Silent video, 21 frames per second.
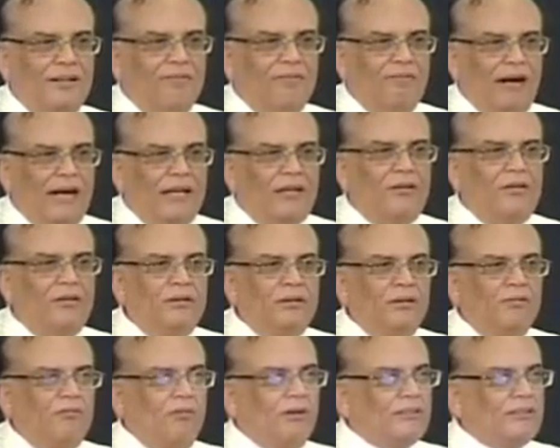
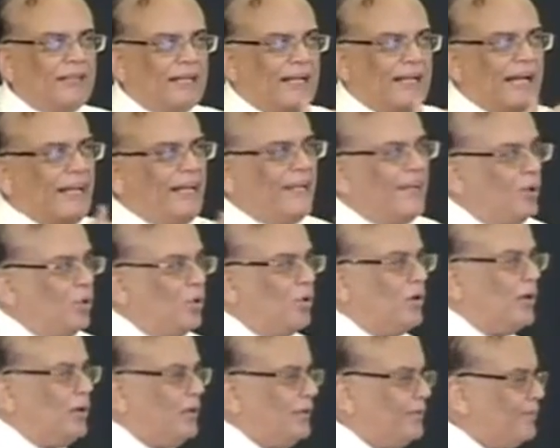One was a Kerry
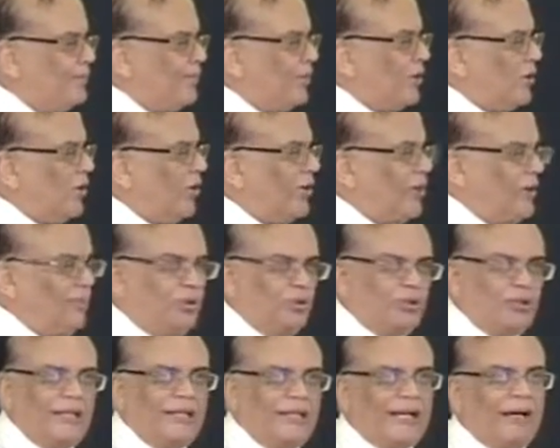Lugar
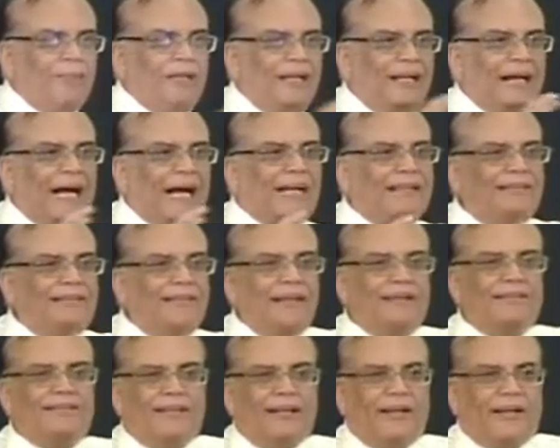contribution coming either
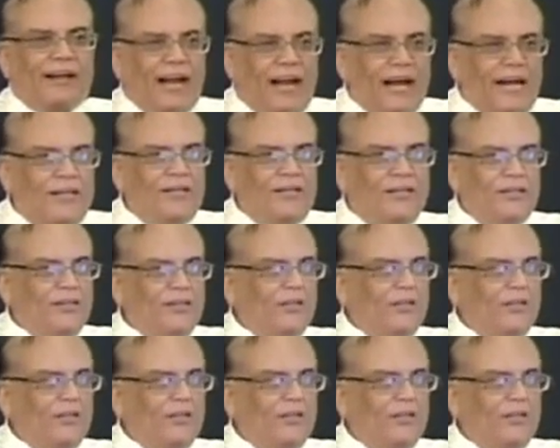as a grant